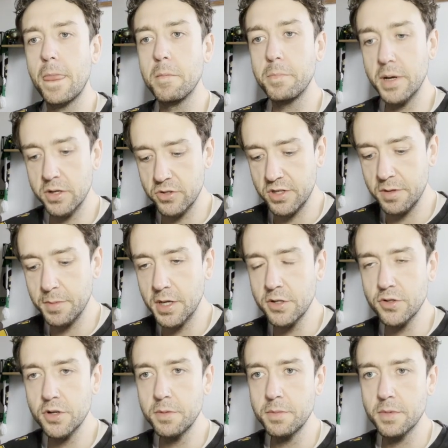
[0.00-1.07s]
bouncy
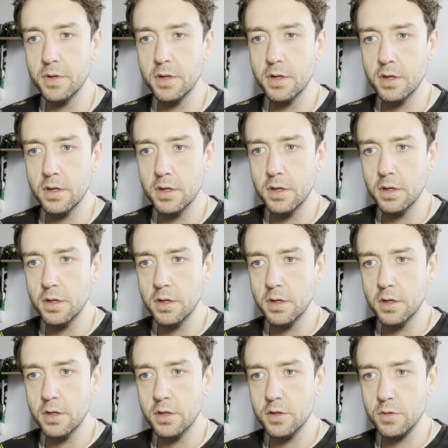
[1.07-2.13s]
mushroom.
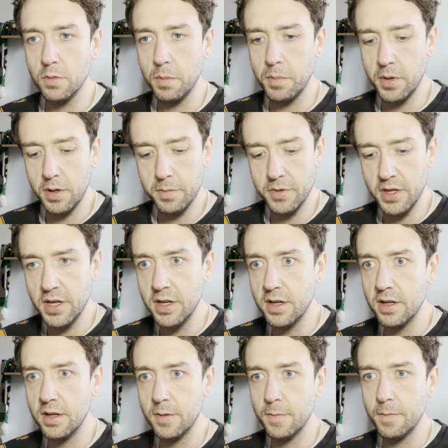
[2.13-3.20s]
So we'll pop that
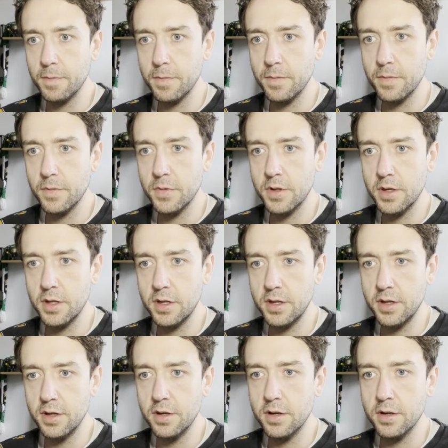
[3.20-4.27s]
in
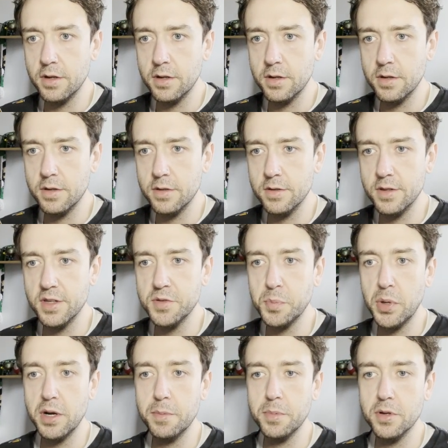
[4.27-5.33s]
here. And this
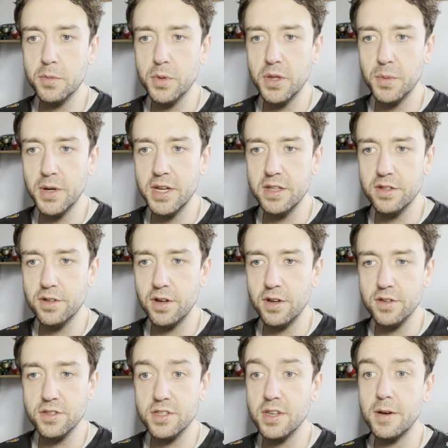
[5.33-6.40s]
purple with a white
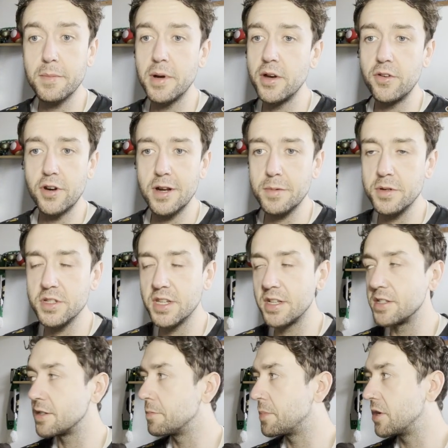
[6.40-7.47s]
dot somehow
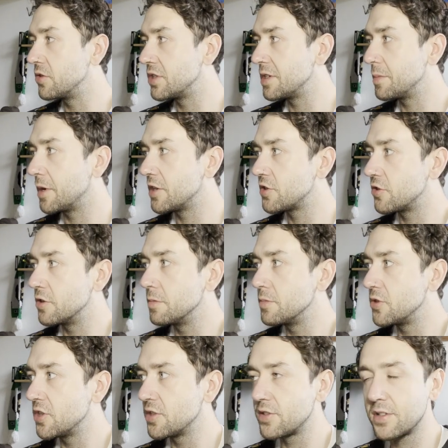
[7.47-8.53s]
represents a bouncy mushroom.
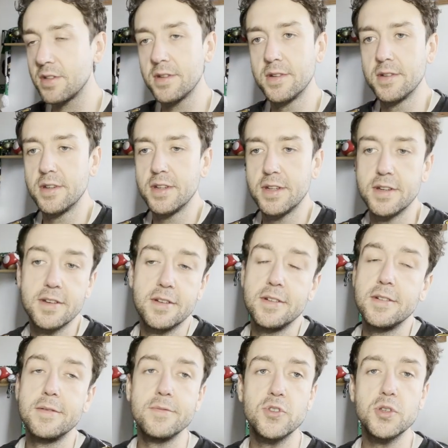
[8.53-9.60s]
Just
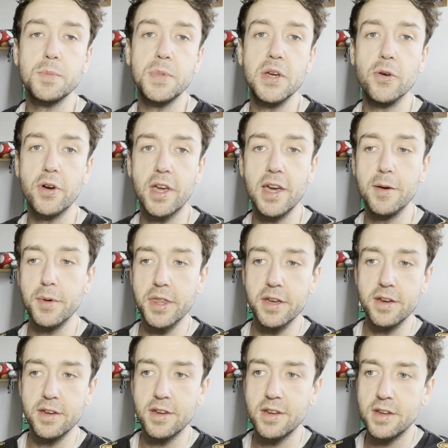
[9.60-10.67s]
be okay with
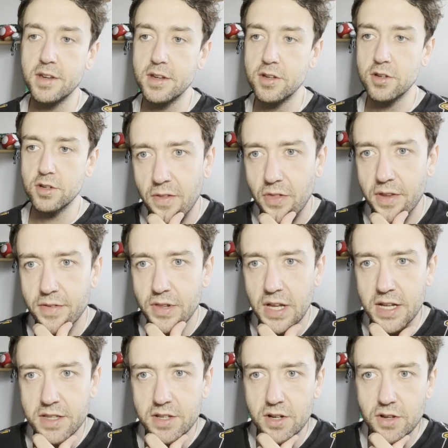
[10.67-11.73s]
it. They've
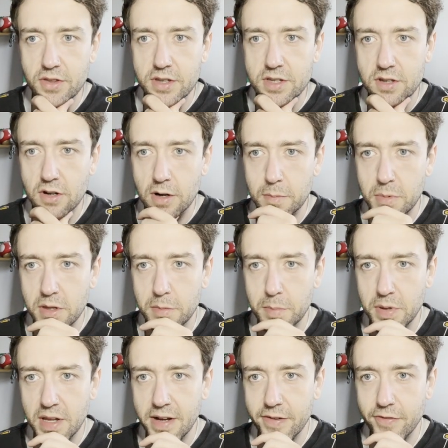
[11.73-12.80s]
landed on this crumbling
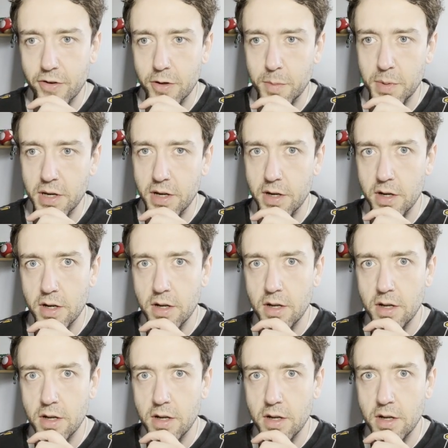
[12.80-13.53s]
platform here.